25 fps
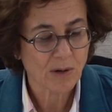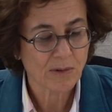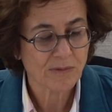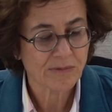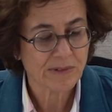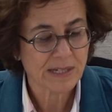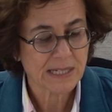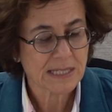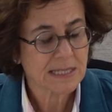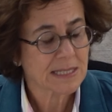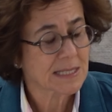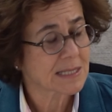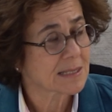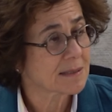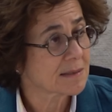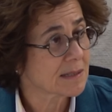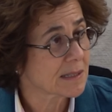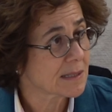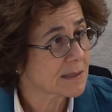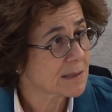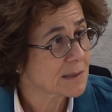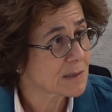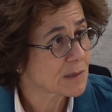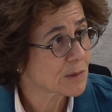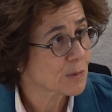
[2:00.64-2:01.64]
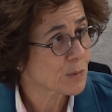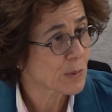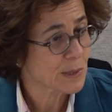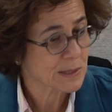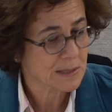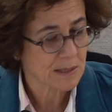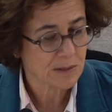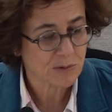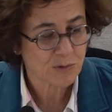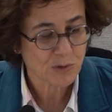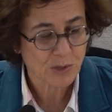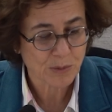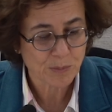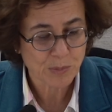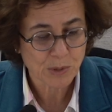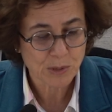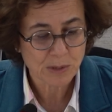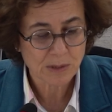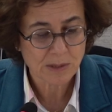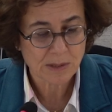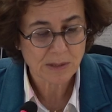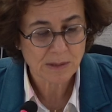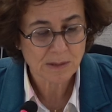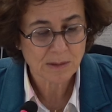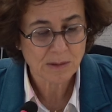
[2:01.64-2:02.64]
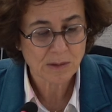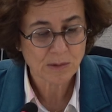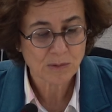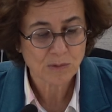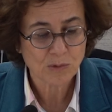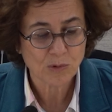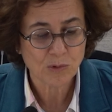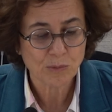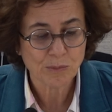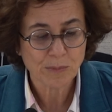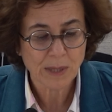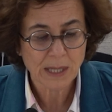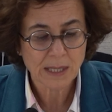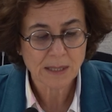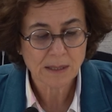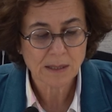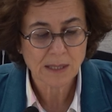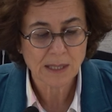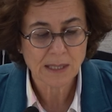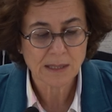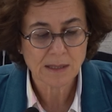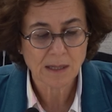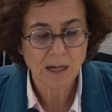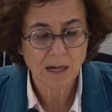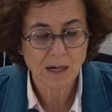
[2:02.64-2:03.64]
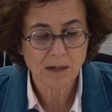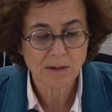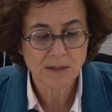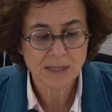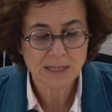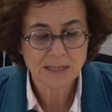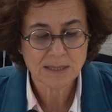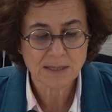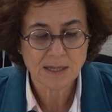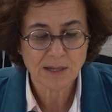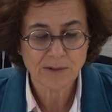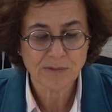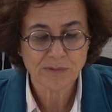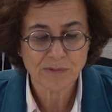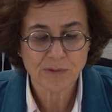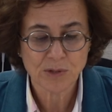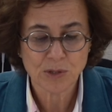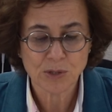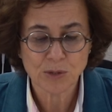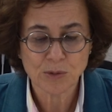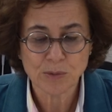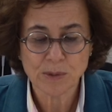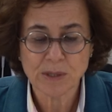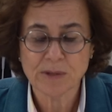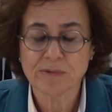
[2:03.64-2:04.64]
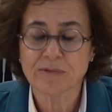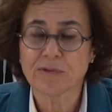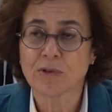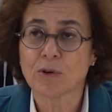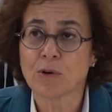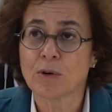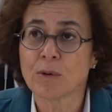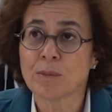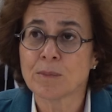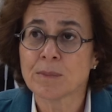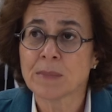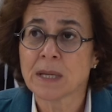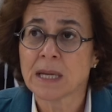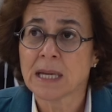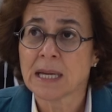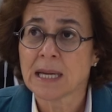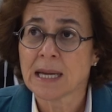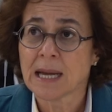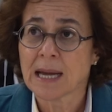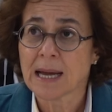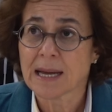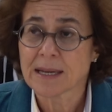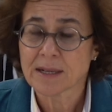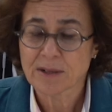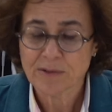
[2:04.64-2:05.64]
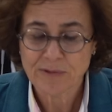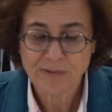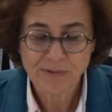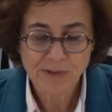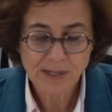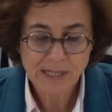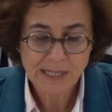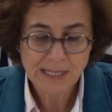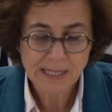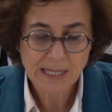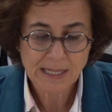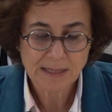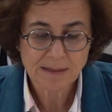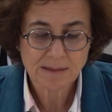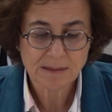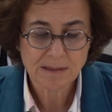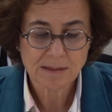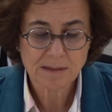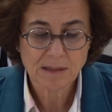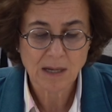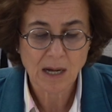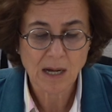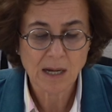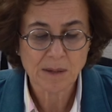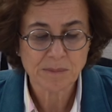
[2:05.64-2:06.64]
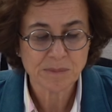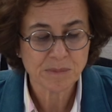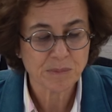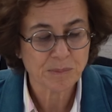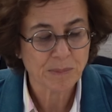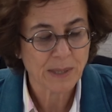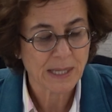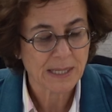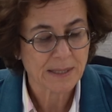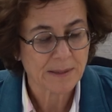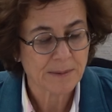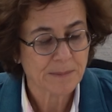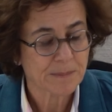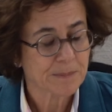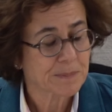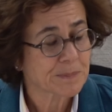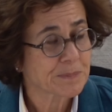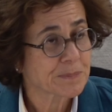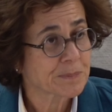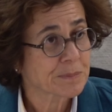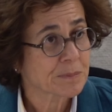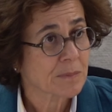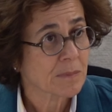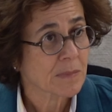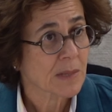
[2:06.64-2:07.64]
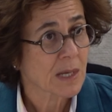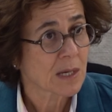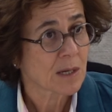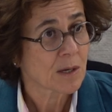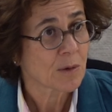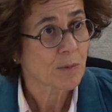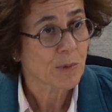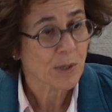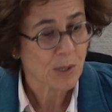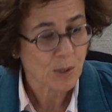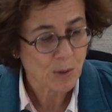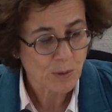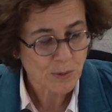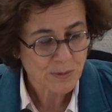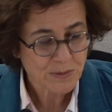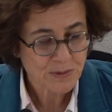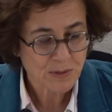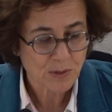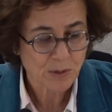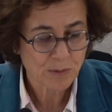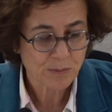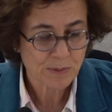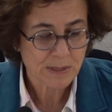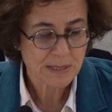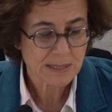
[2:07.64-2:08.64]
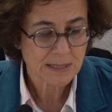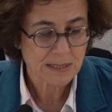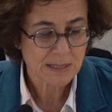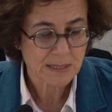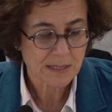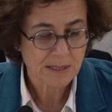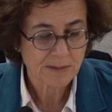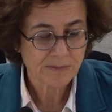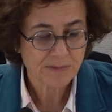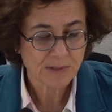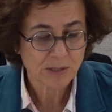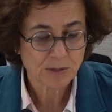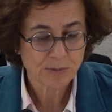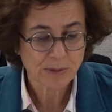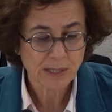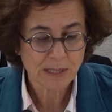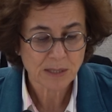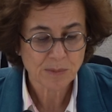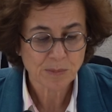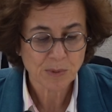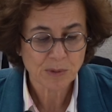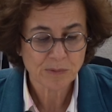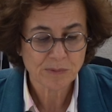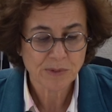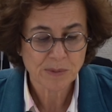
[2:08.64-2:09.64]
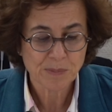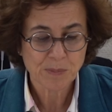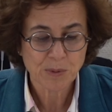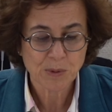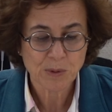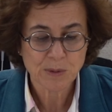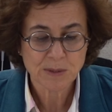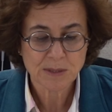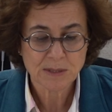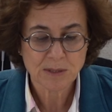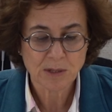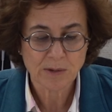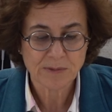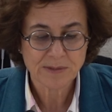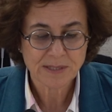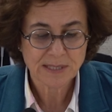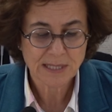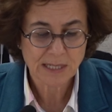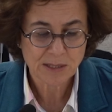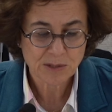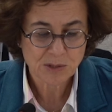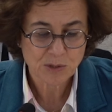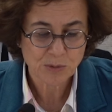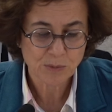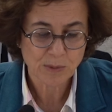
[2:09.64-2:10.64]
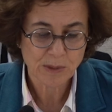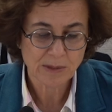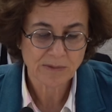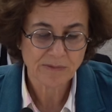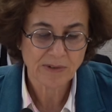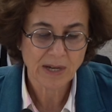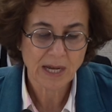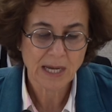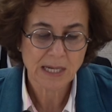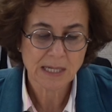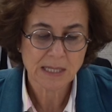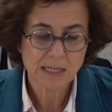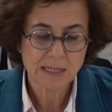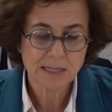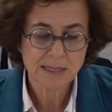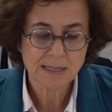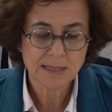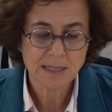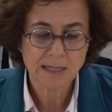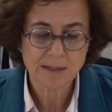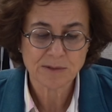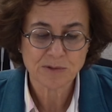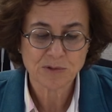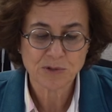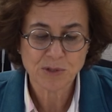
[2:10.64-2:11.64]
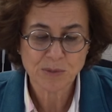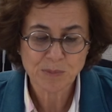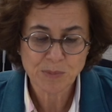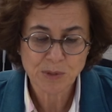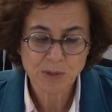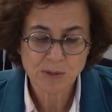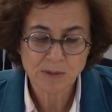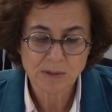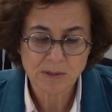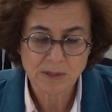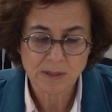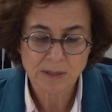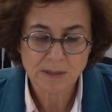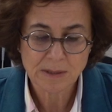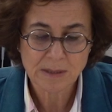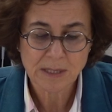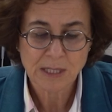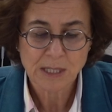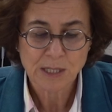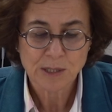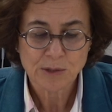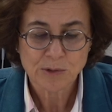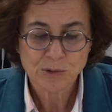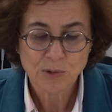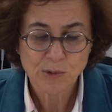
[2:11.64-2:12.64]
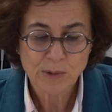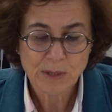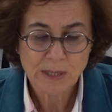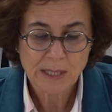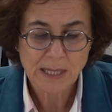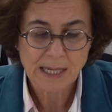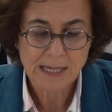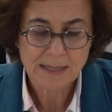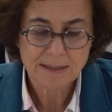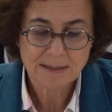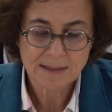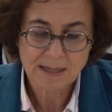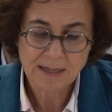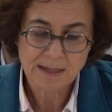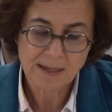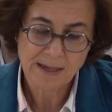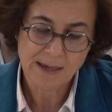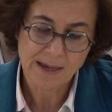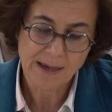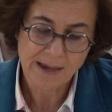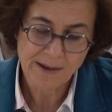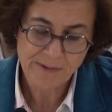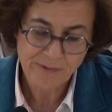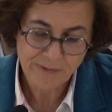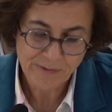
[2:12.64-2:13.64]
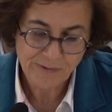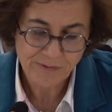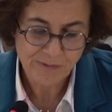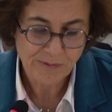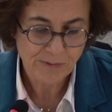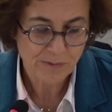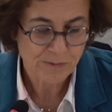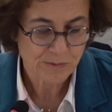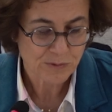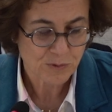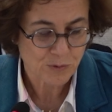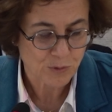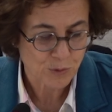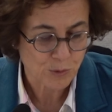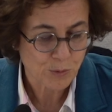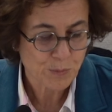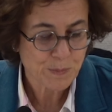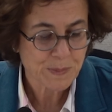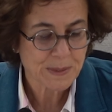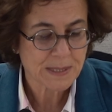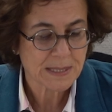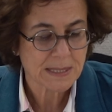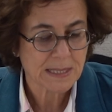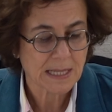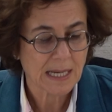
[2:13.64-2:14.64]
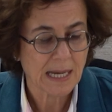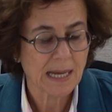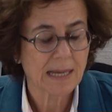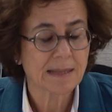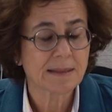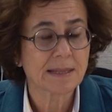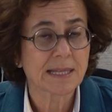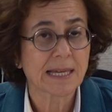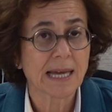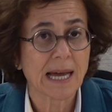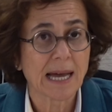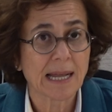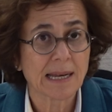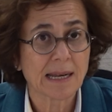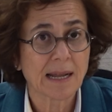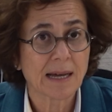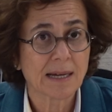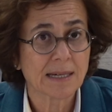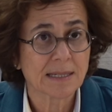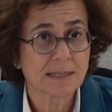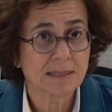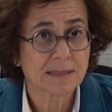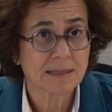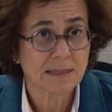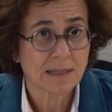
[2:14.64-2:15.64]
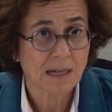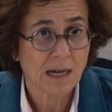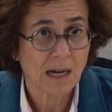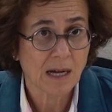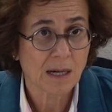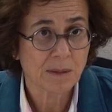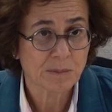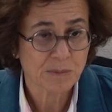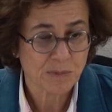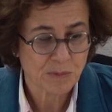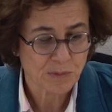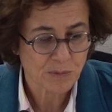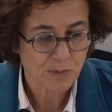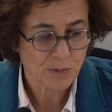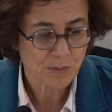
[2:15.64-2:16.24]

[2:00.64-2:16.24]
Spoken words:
of incidents was attributed to men in RSF uniform and affiliated armed men. We also received credible reports of sexual violence attributed to the SAF troops and the allied armed